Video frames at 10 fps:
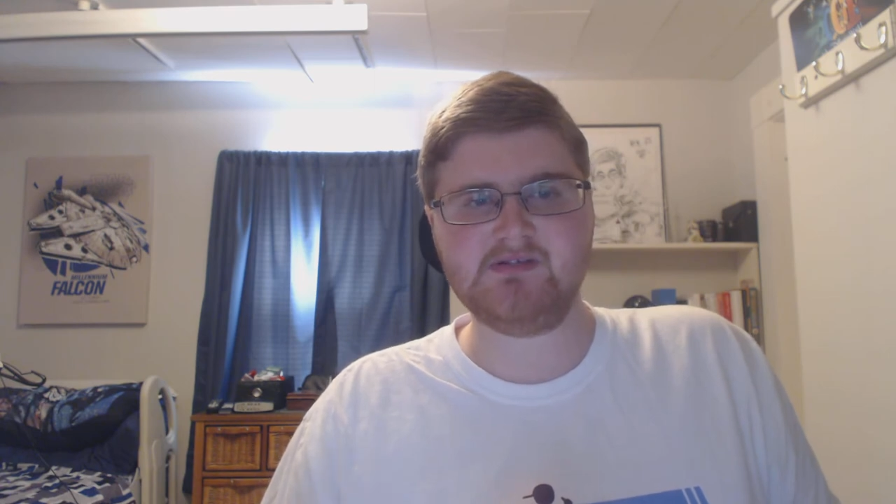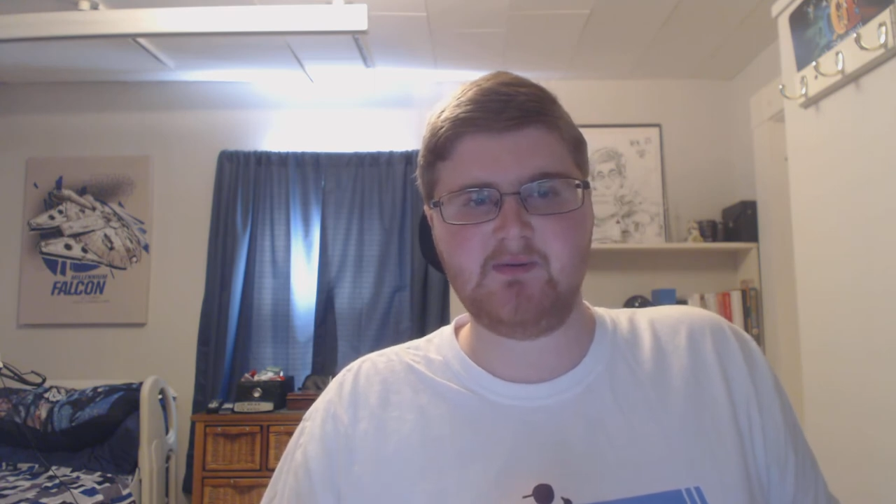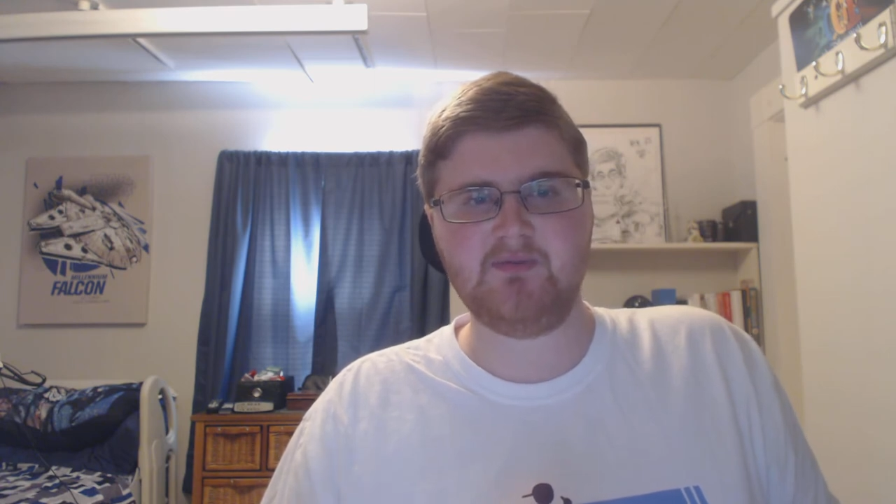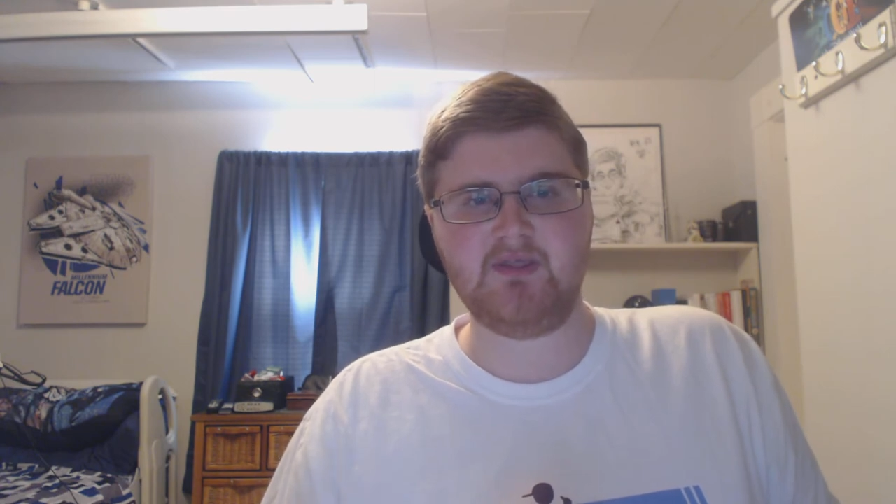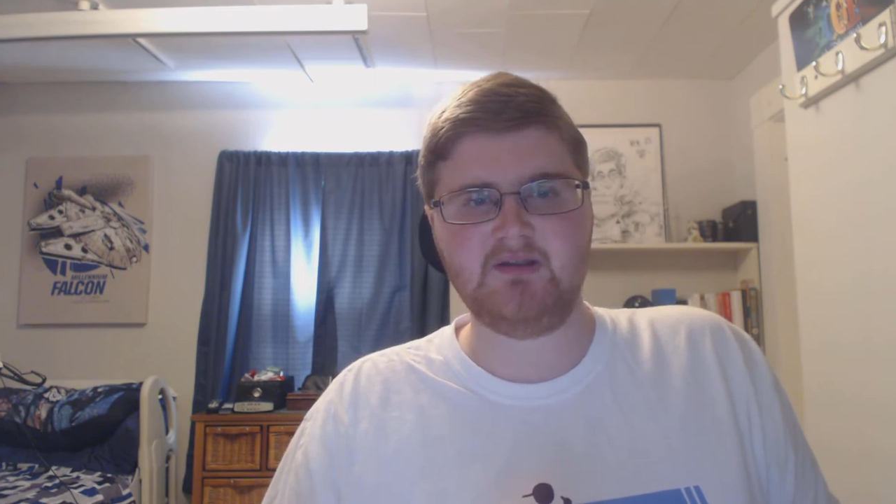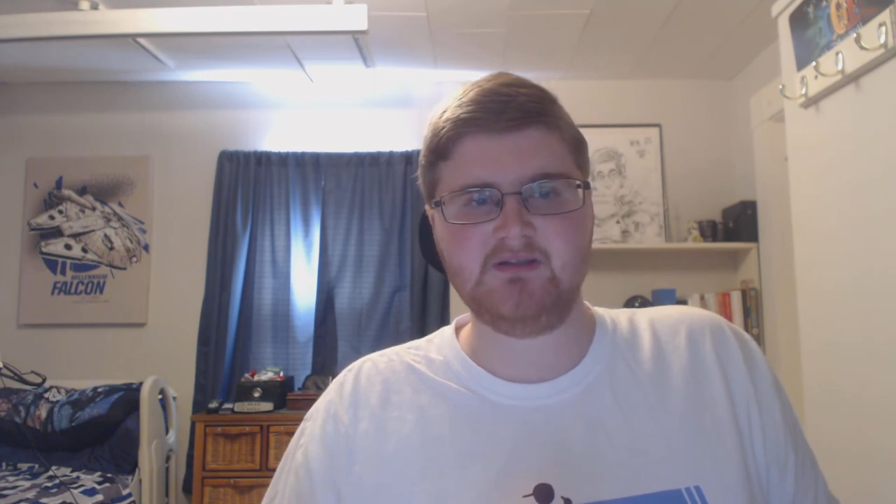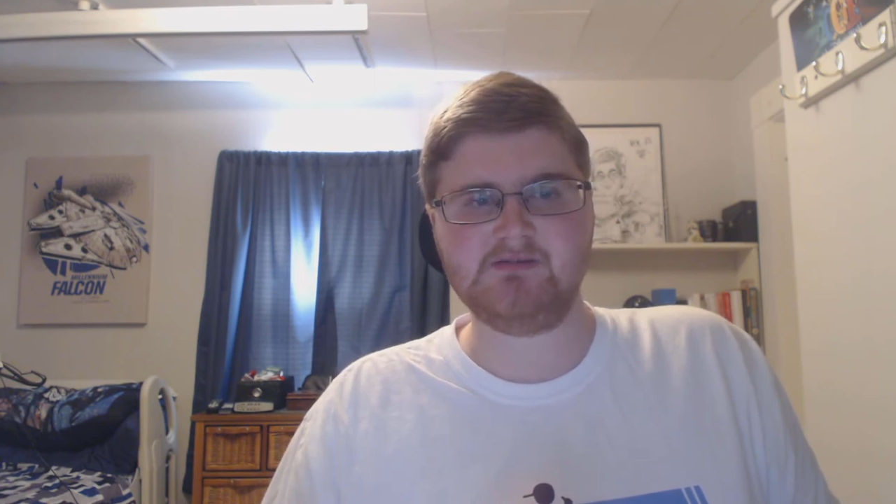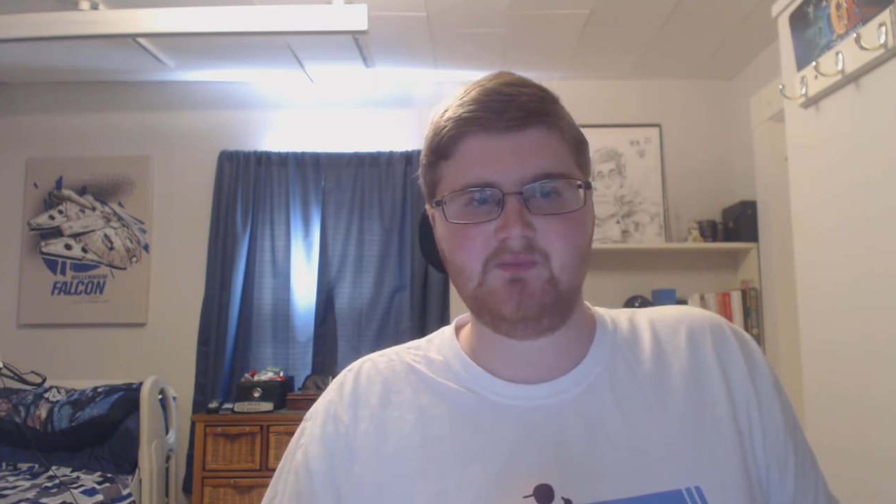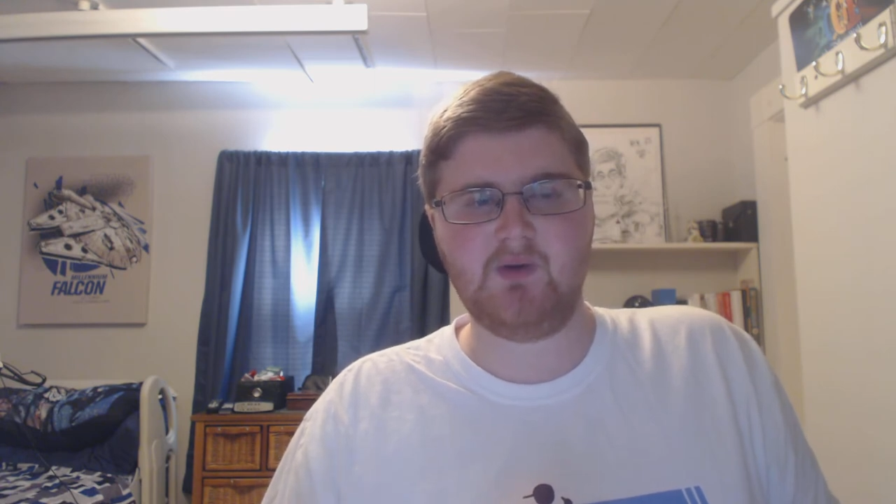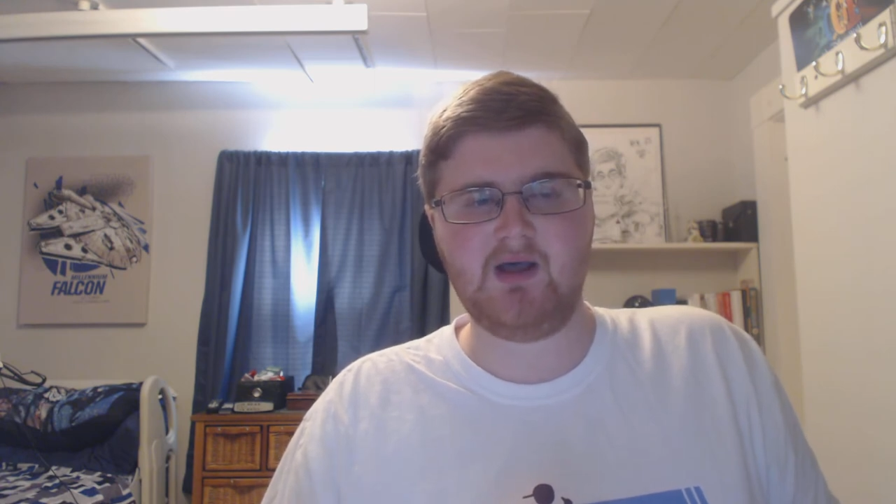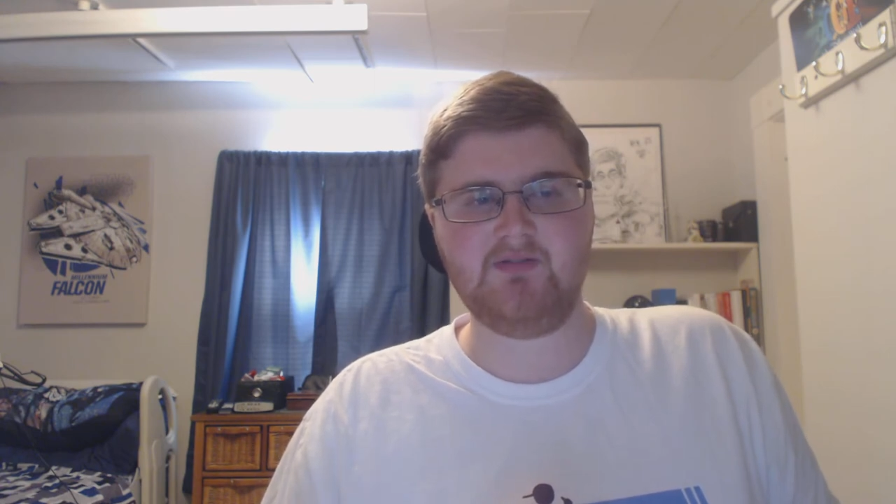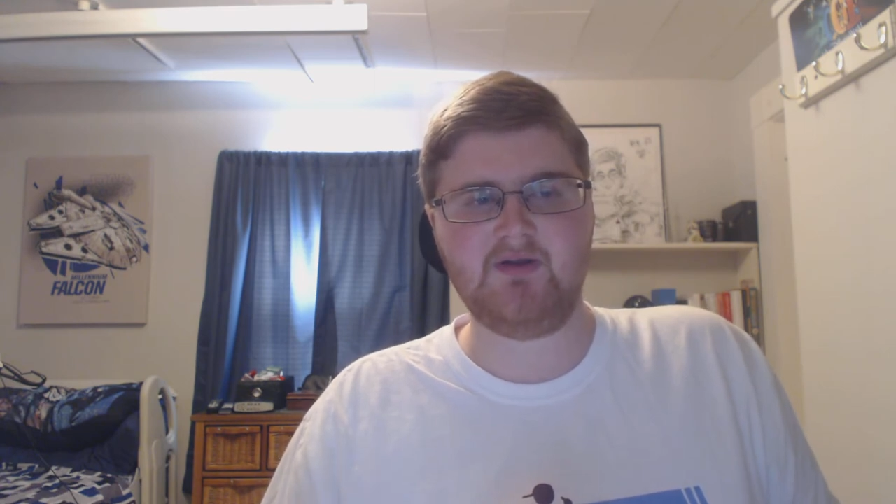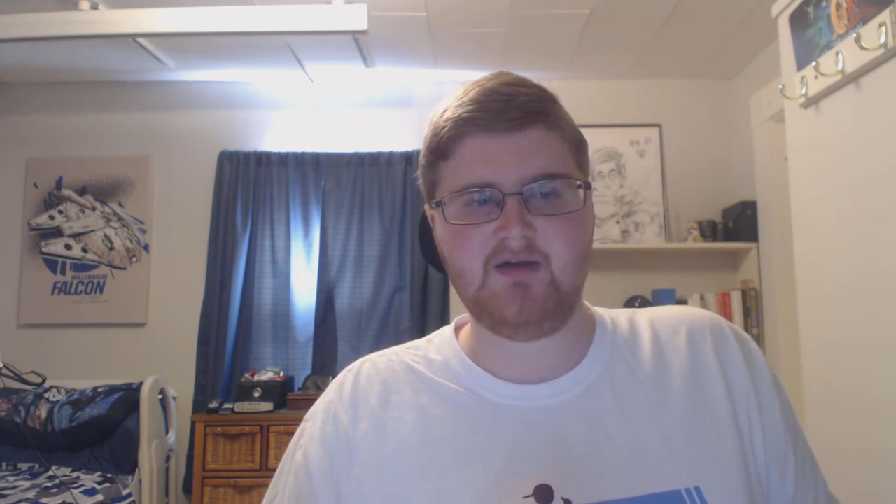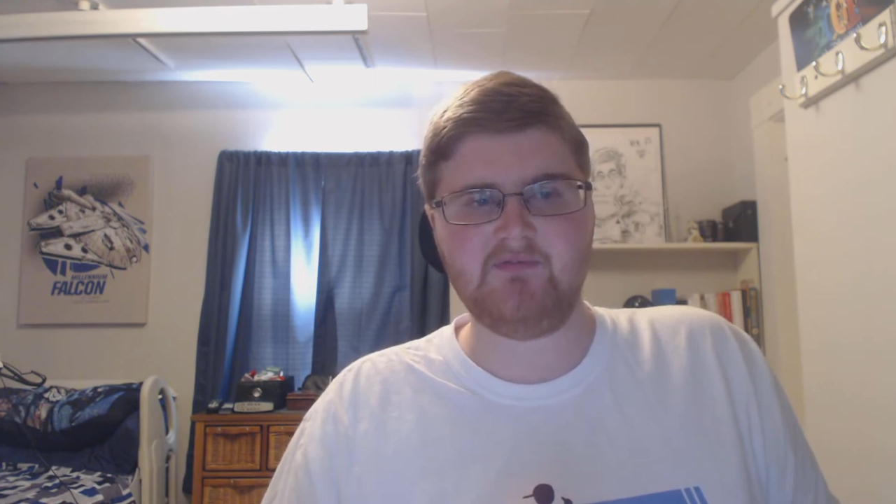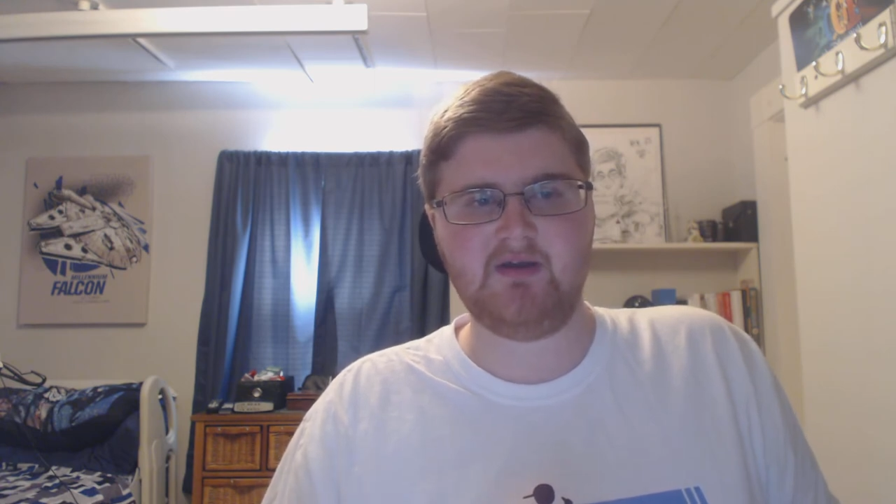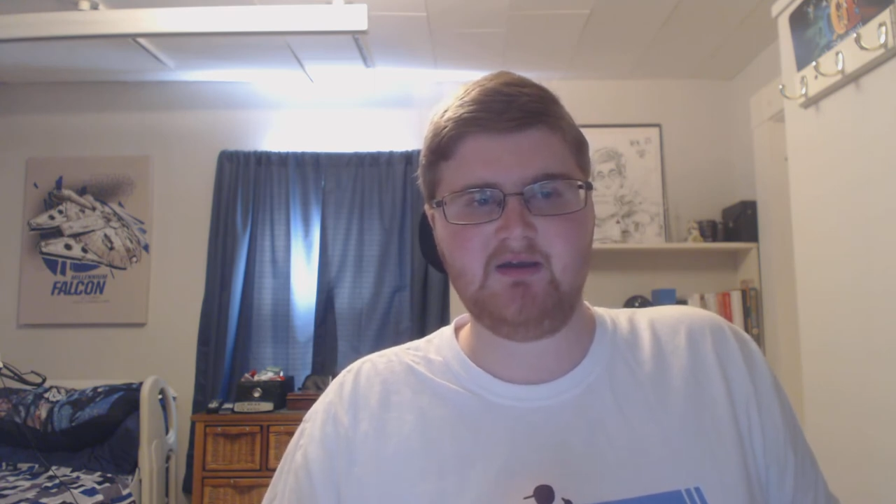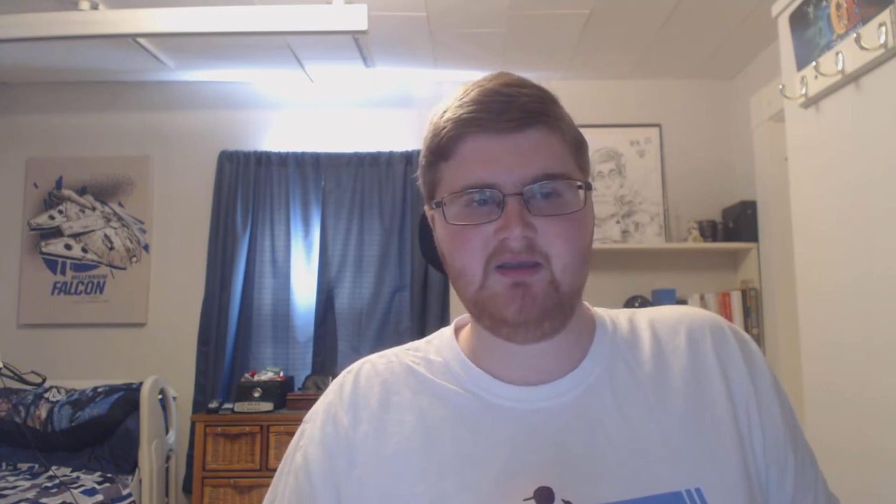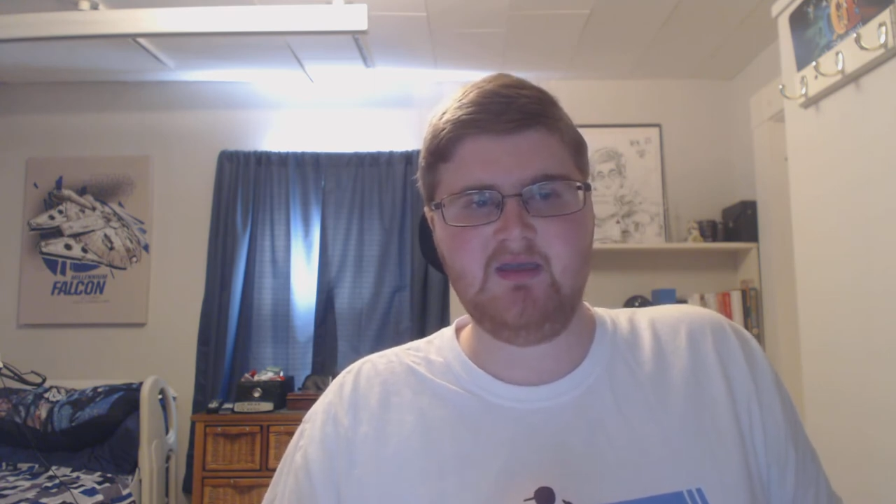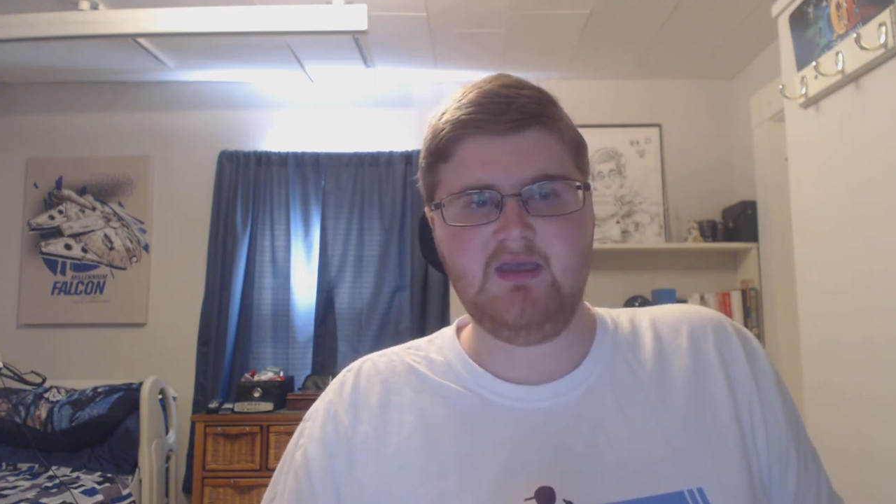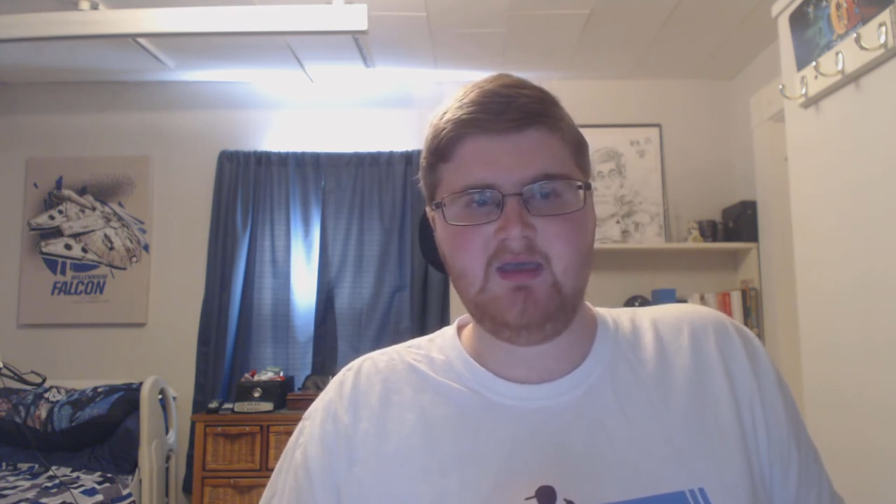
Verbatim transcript: someone with autism while they're having,